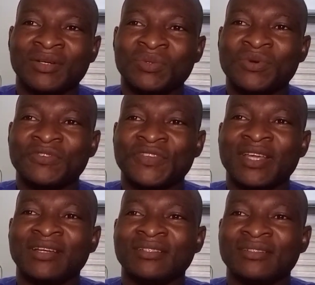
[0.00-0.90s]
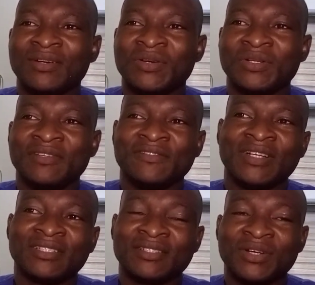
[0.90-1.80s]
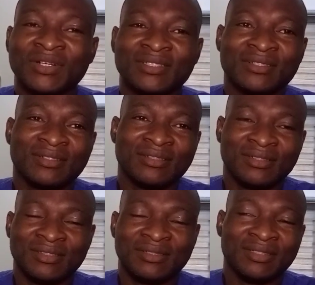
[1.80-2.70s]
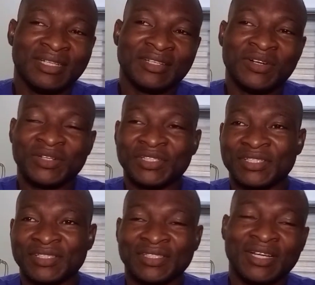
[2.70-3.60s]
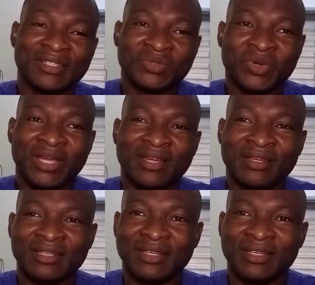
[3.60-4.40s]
Wolffian, or lymphatic duct in origin. That's where